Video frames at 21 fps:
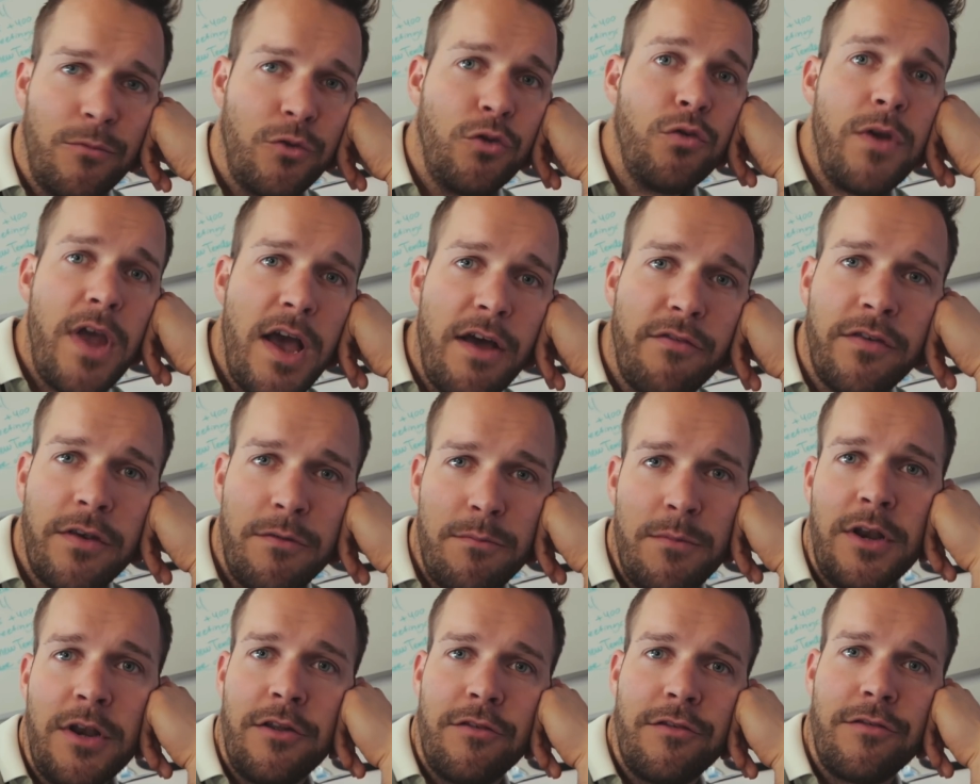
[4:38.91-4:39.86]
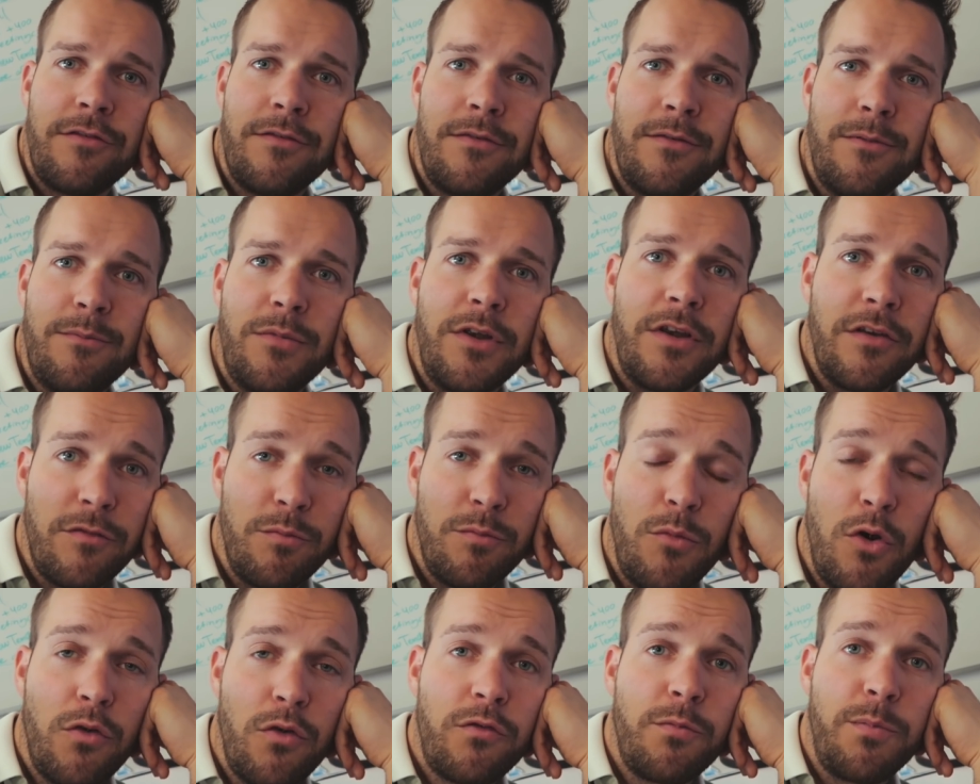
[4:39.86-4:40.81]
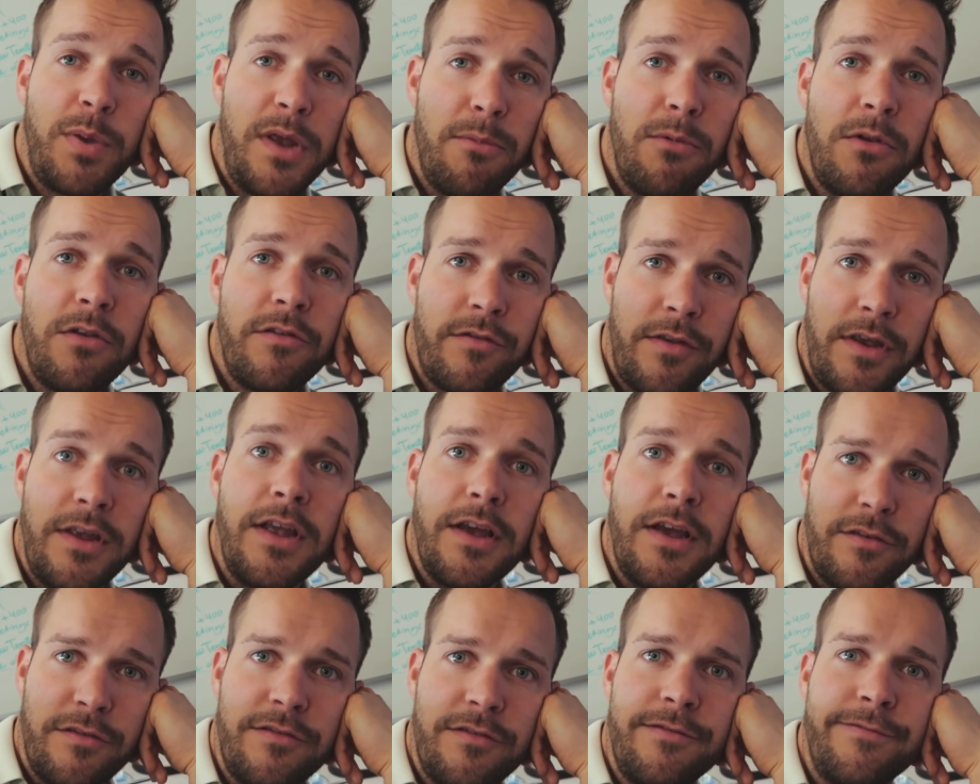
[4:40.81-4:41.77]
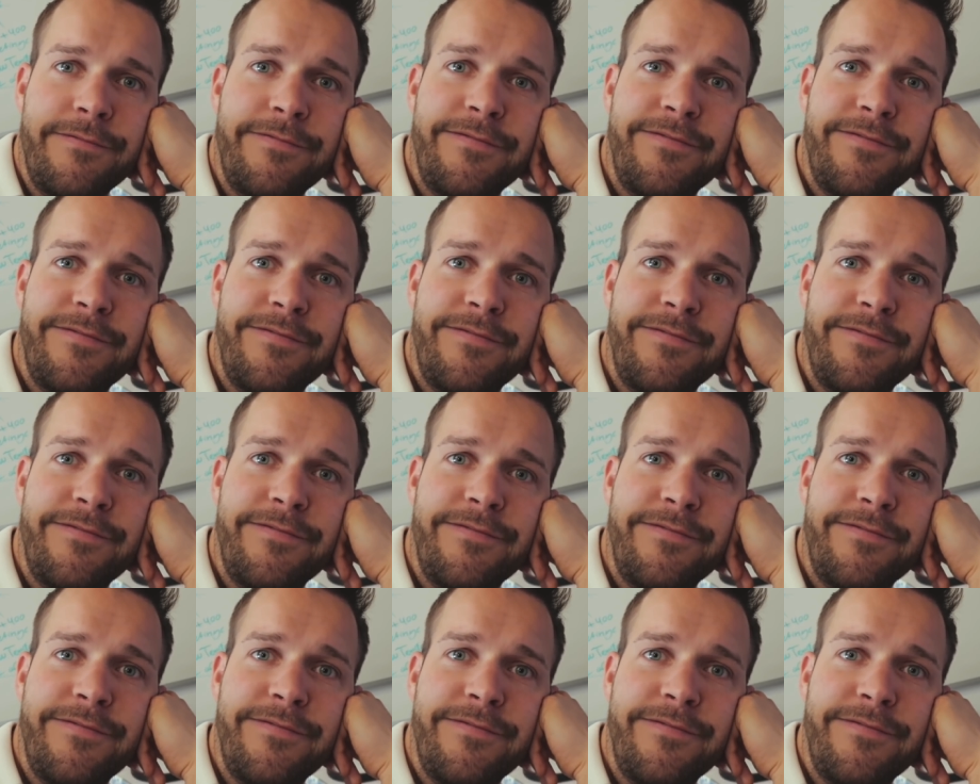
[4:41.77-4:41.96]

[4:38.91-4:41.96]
do you have 10 minutes? Because most people say yes.